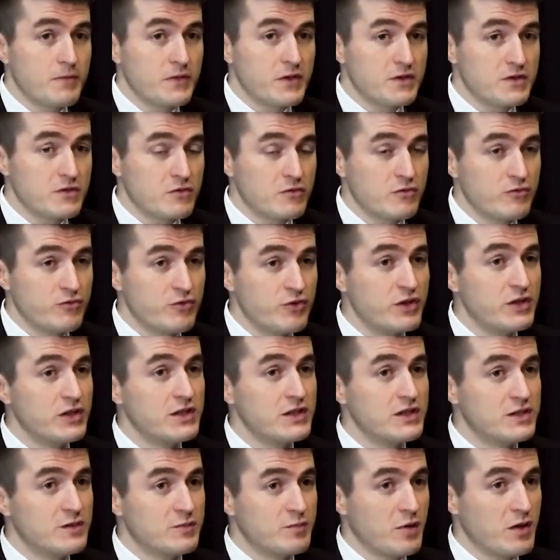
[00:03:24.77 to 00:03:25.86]
is a
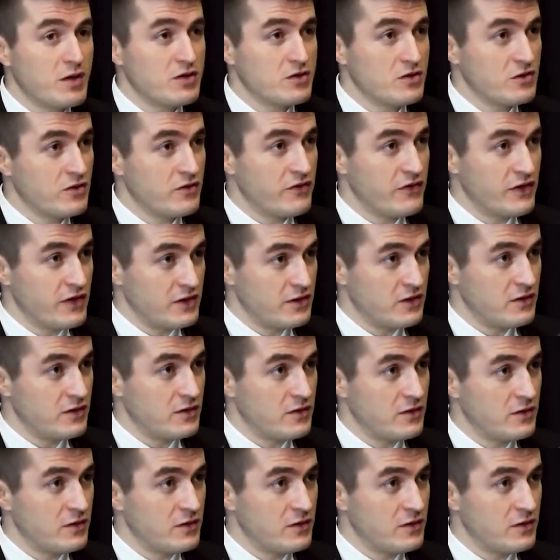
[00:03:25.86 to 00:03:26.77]
really special event?